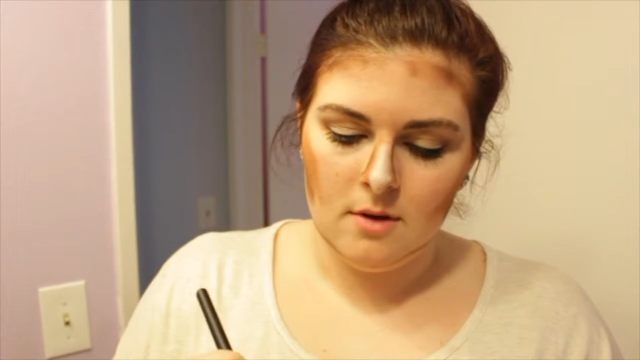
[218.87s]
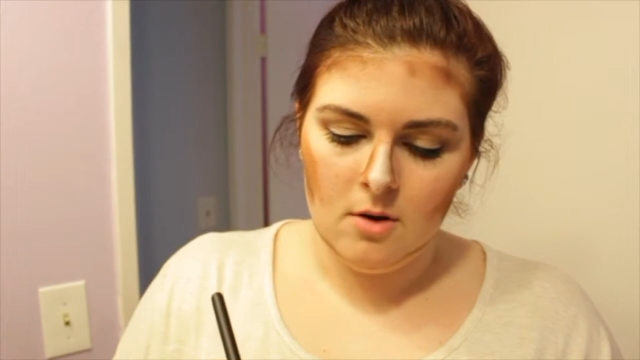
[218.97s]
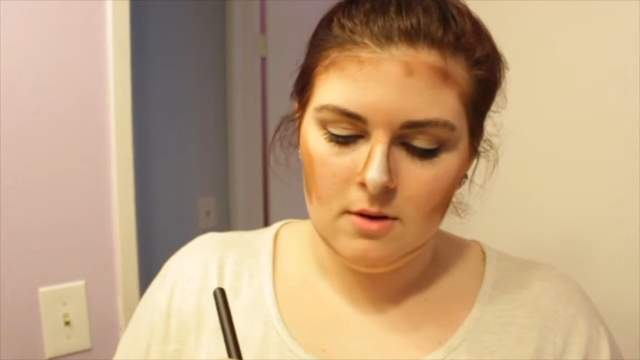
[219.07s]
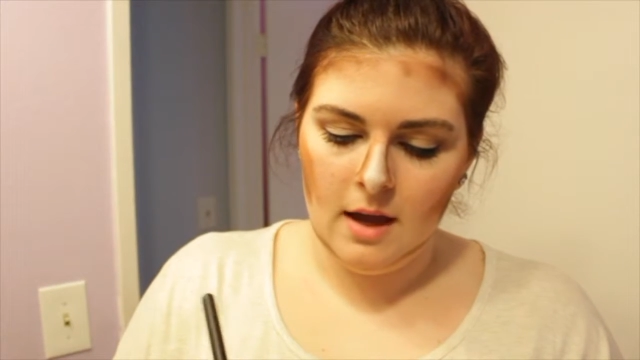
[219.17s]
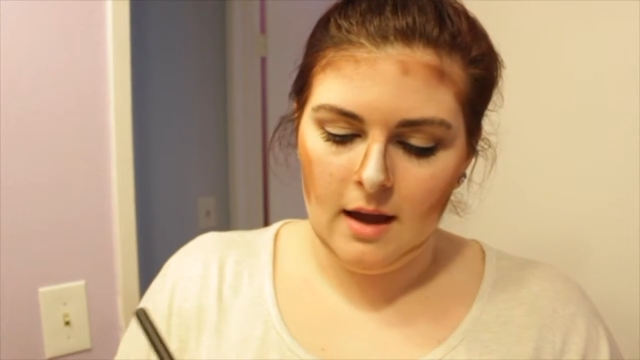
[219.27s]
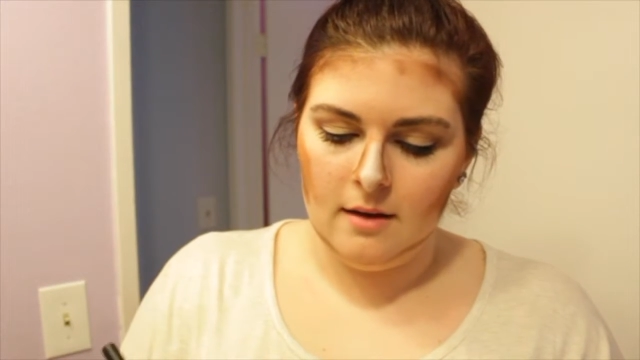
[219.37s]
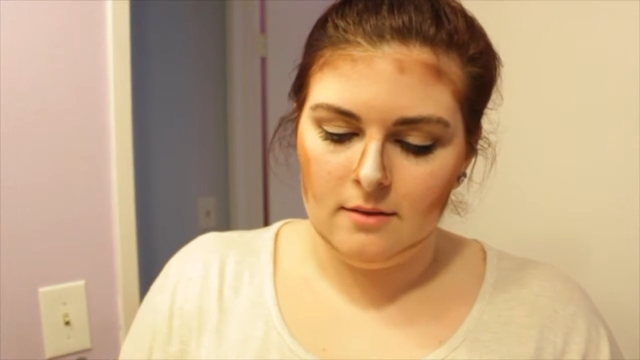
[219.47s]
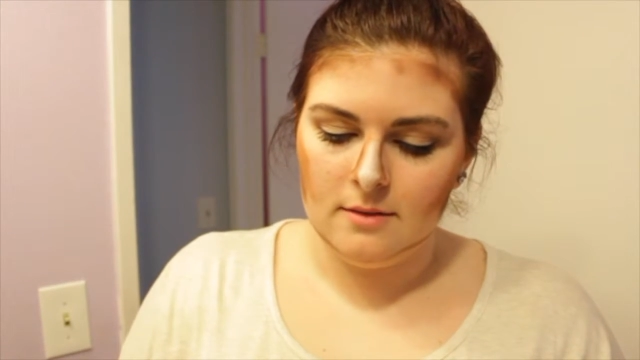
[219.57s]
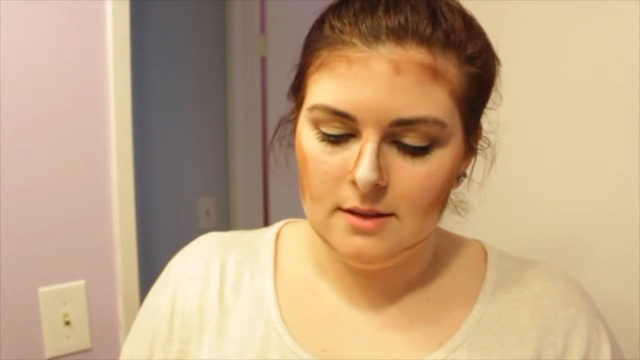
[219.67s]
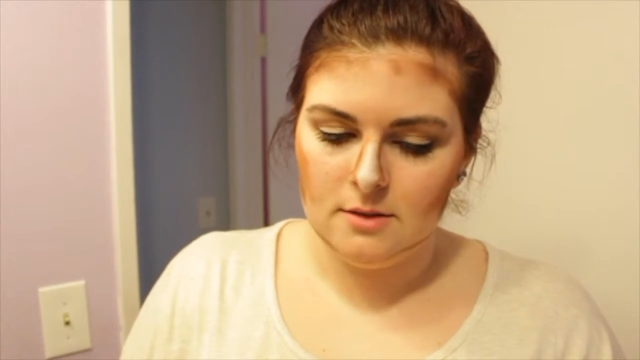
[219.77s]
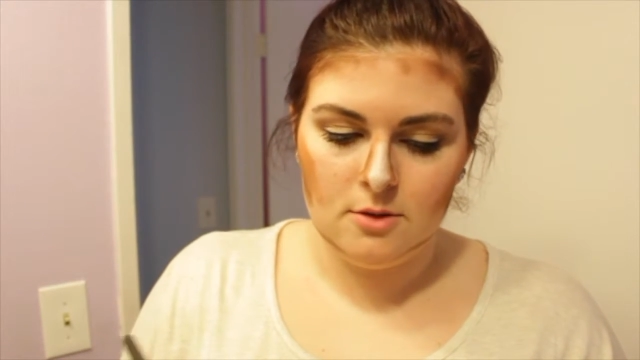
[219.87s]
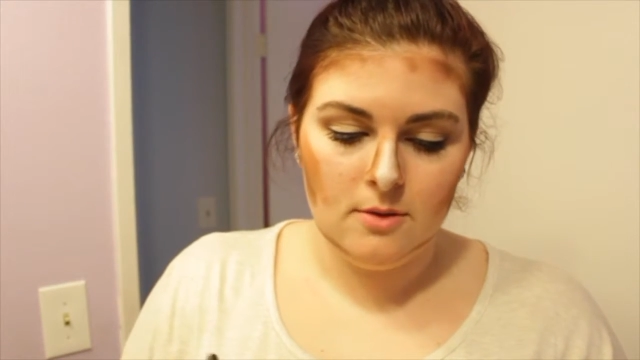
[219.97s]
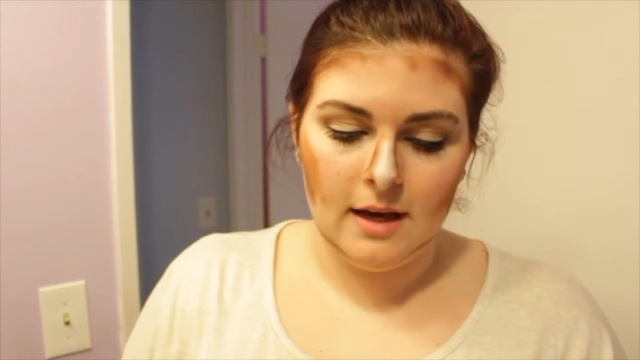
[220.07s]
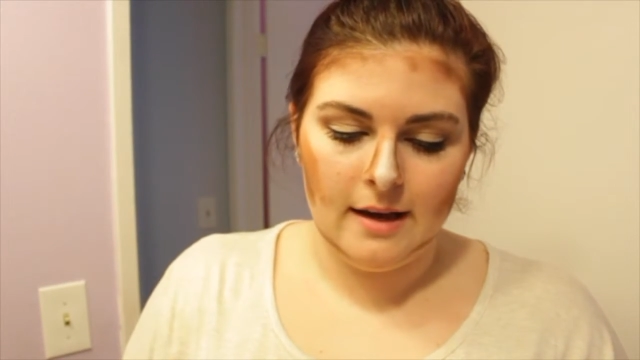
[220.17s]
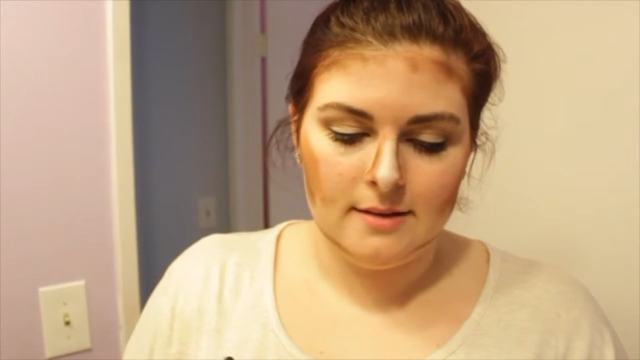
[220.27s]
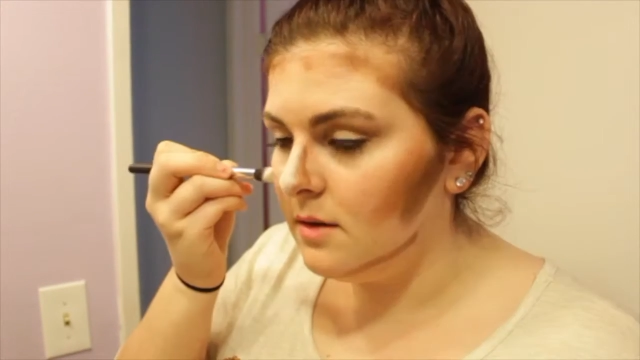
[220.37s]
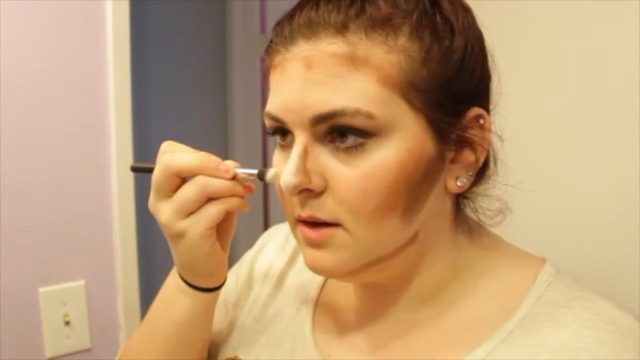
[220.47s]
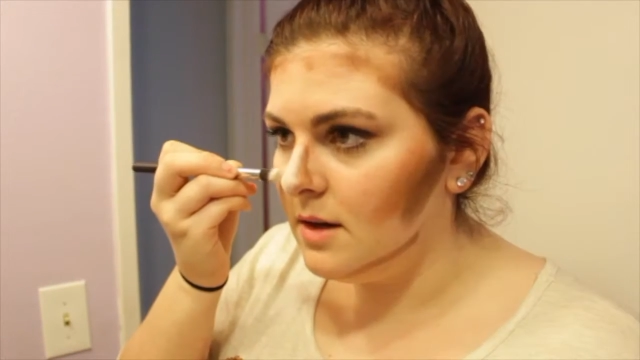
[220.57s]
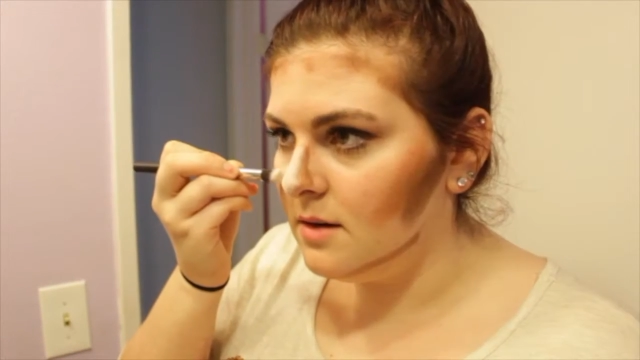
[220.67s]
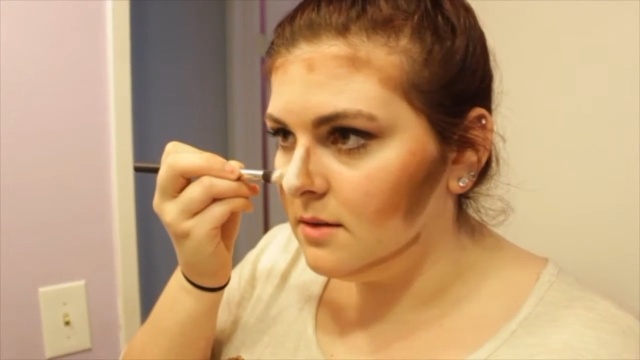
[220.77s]
Okay, let's do that.
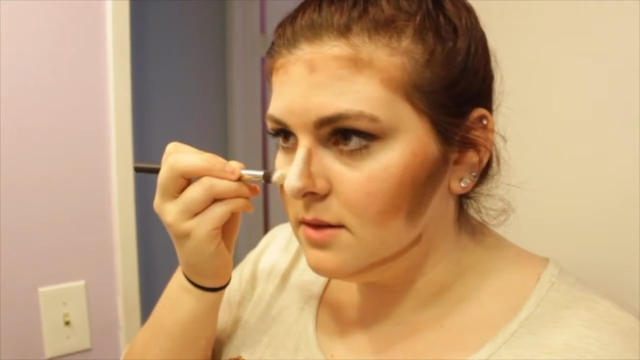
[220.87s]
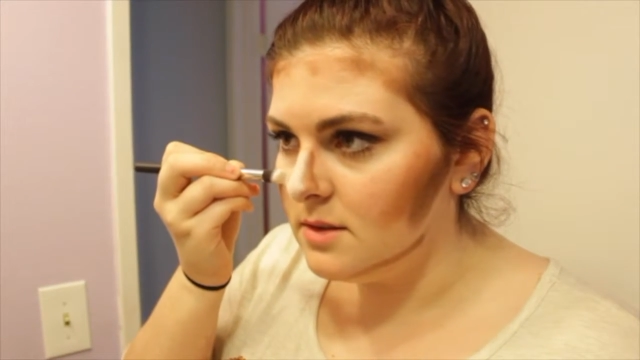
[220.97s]
Kind of